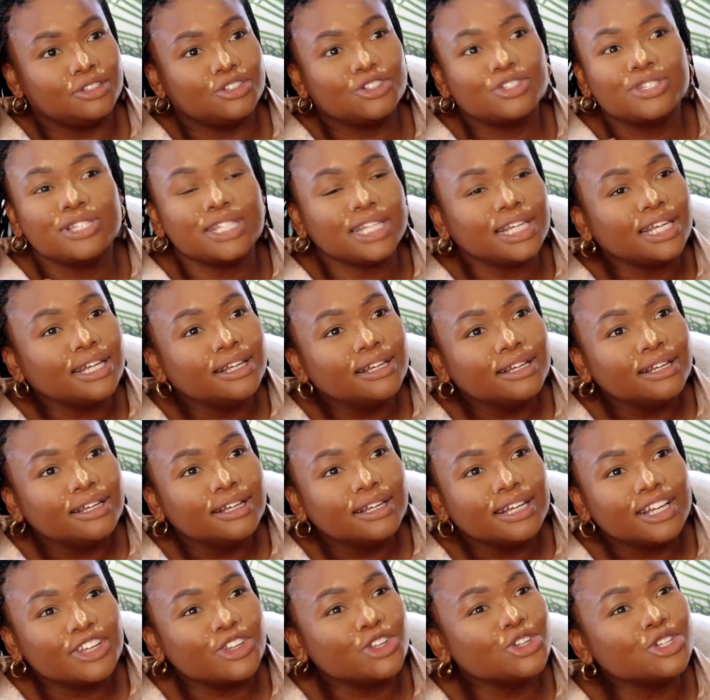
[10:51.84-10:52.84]
You see?
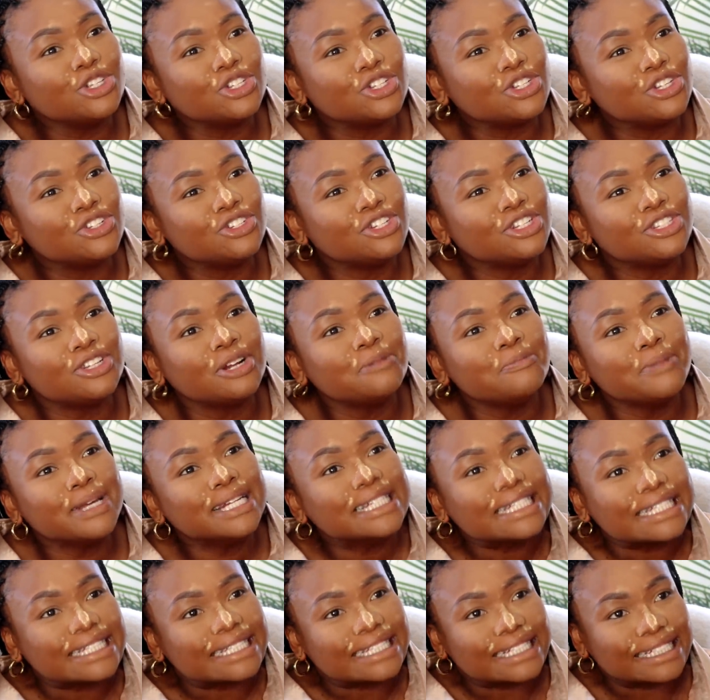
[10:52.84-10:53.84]
It's not
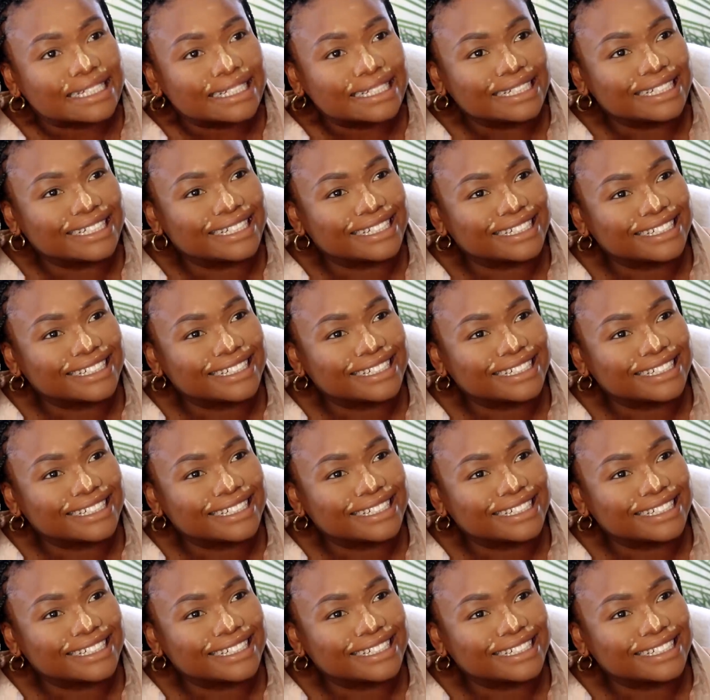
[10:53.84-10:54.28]
medicine.